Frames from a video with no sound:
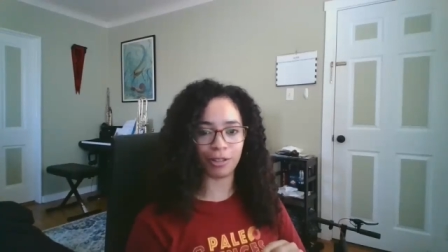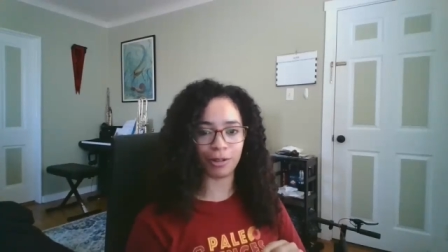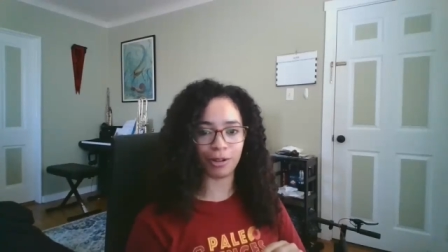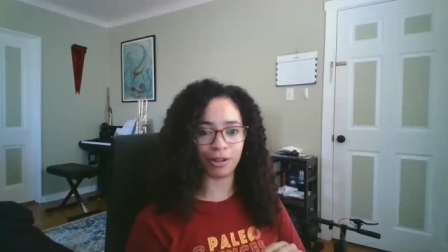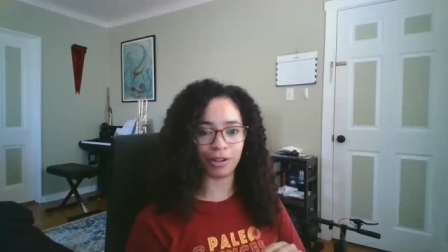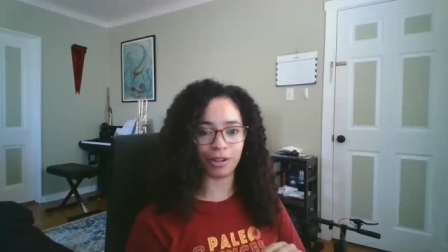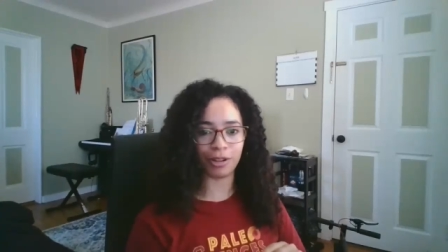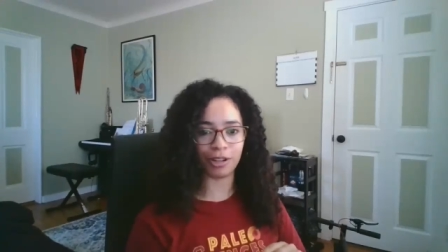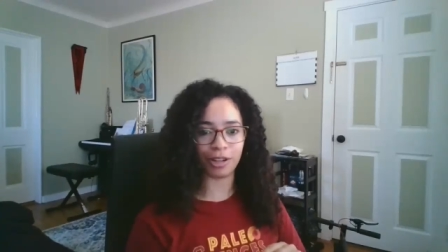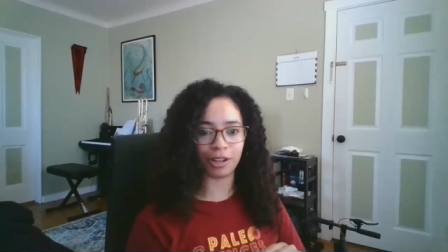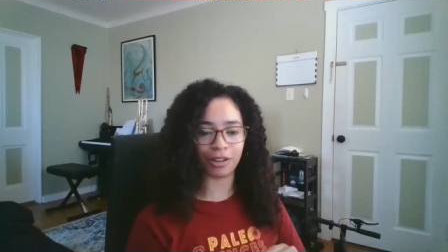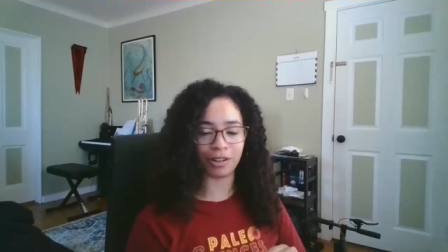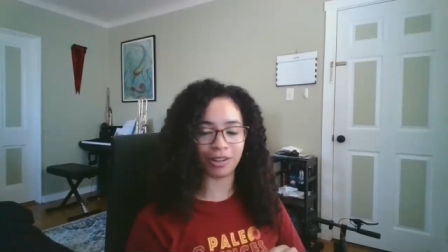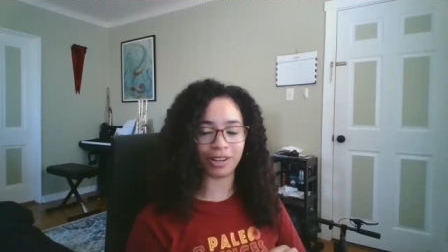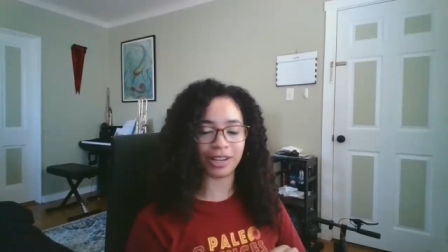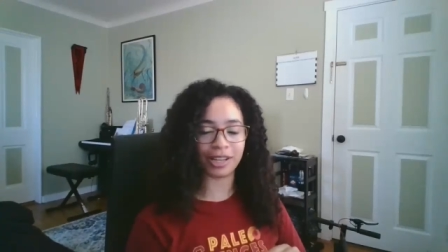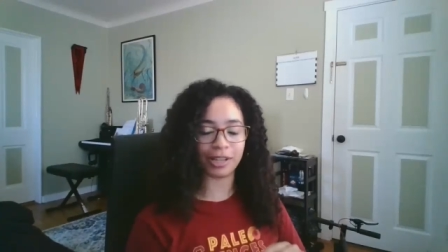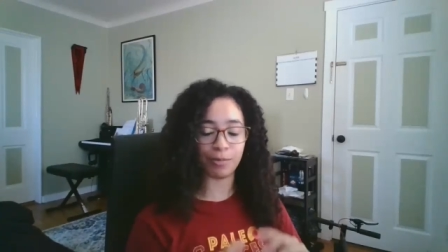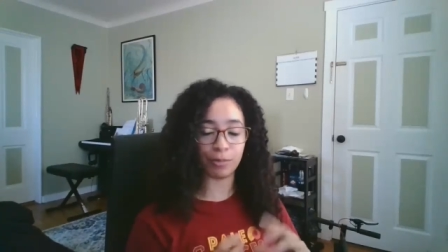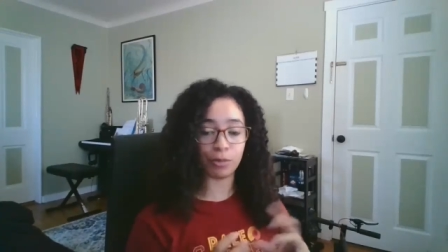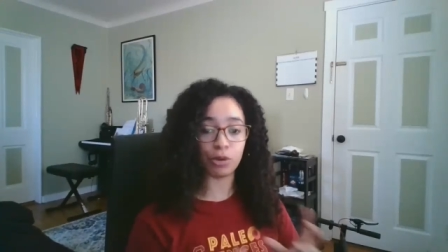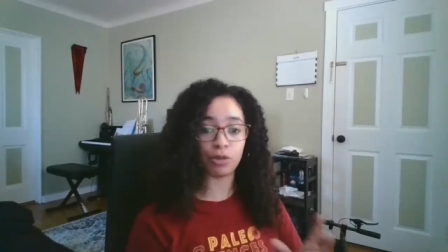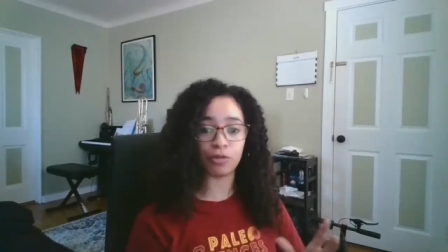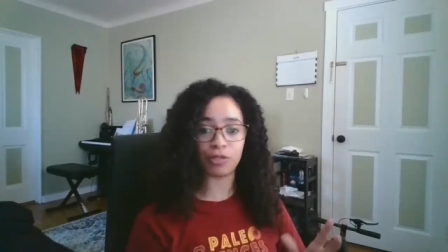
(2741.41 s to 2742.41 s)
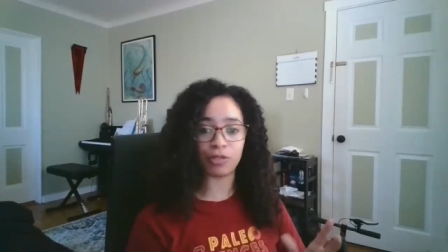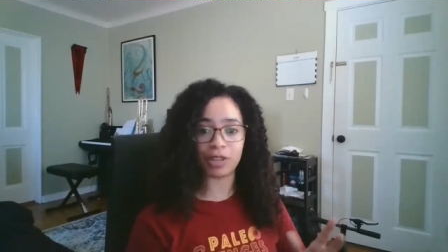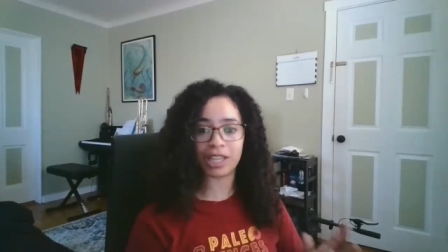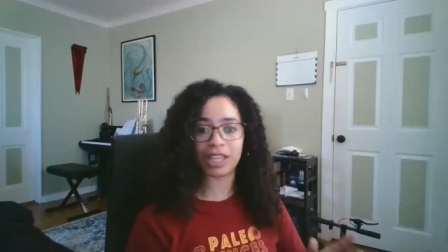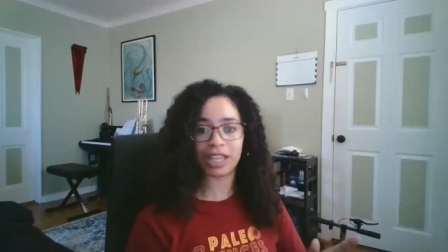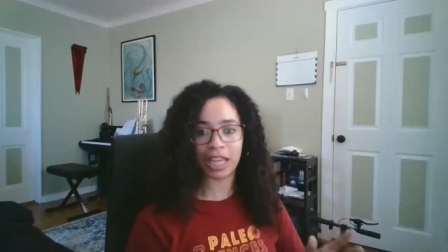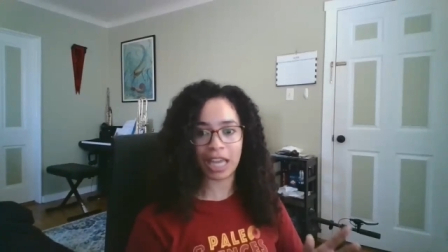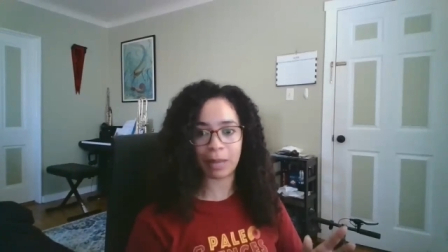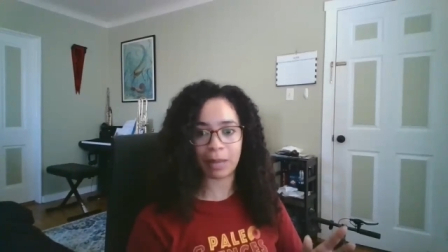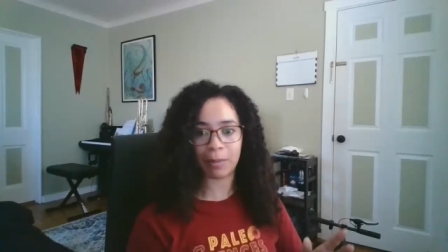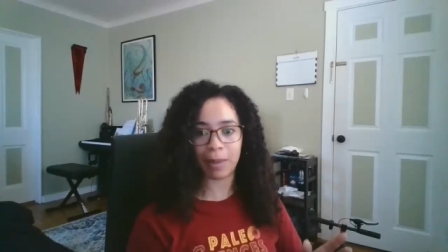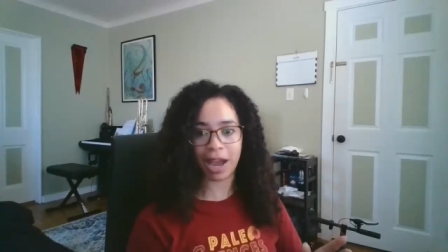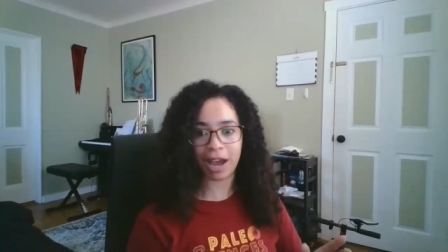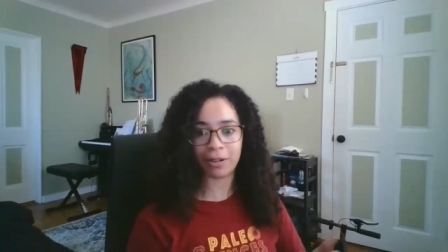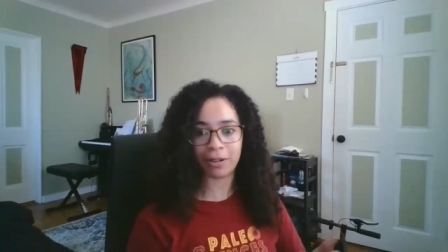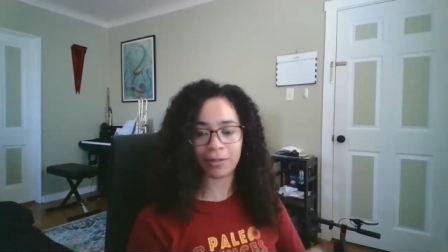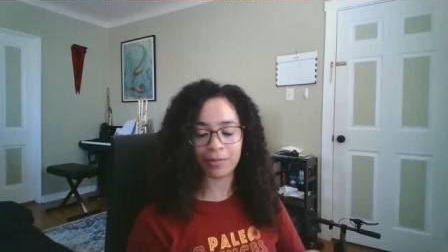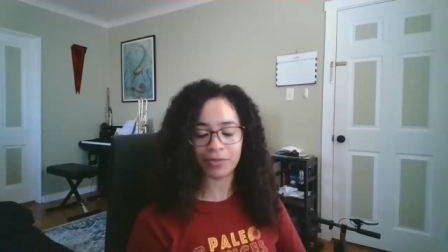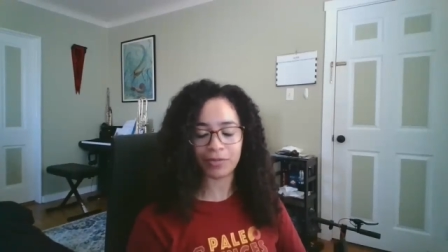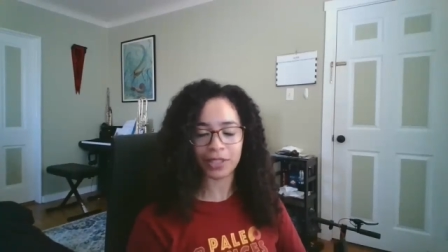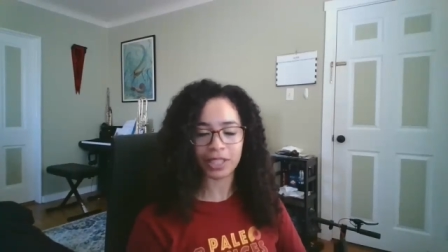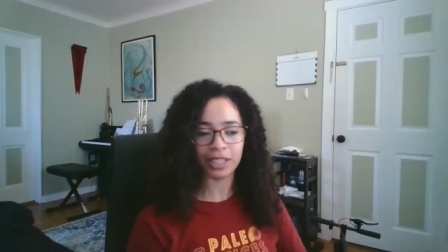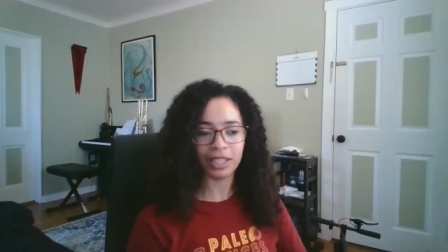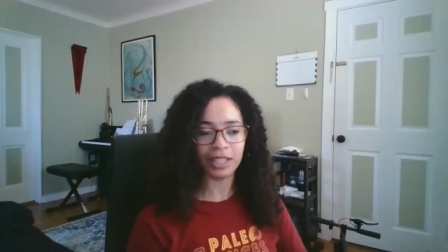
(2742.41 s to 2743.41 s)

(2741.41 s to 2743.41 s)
the movie came out,